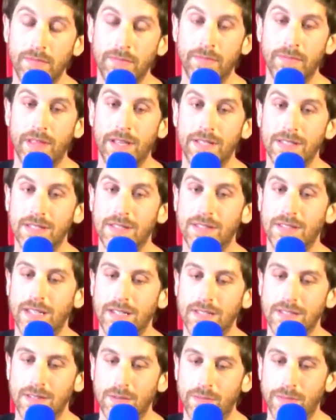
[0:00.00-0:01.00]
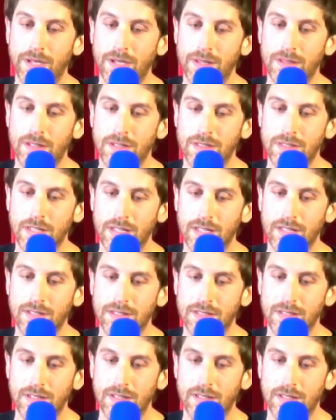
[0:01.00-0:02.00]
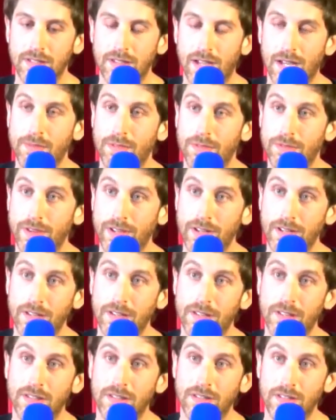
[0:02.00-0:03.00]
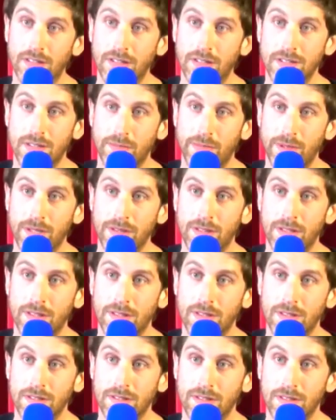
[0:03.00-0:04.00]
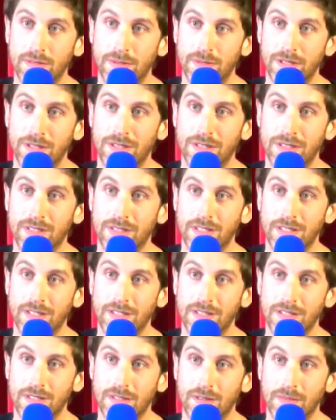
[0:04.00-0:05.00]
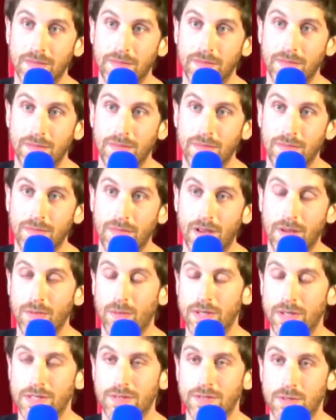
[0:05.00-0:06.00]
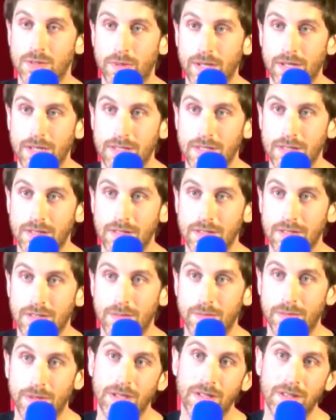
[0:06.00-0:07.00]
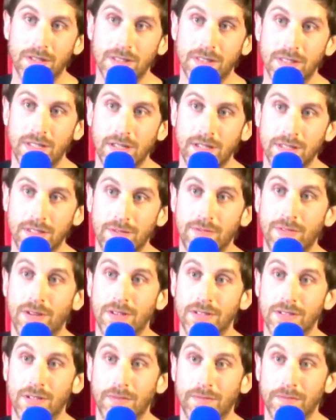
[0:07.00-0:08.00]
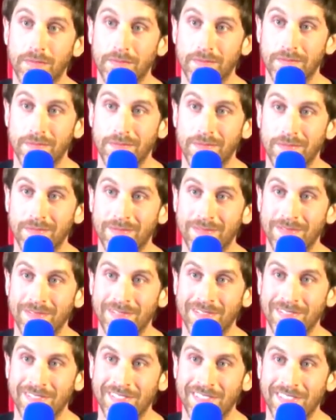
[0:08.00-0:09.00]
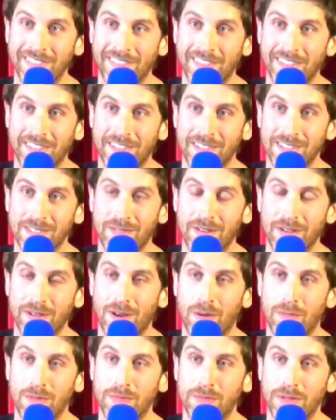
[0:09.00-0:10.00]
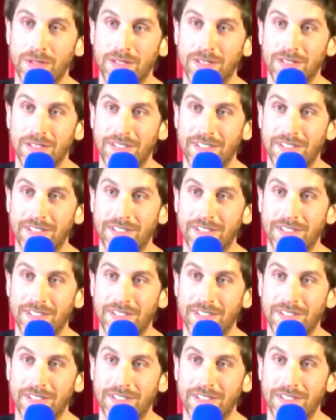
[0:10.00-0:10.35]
There's the bird that sings I'm a failure, and there's the bird that sings I'm a waste of space, and there's the bird that sings I fucked up. That's a very common bird.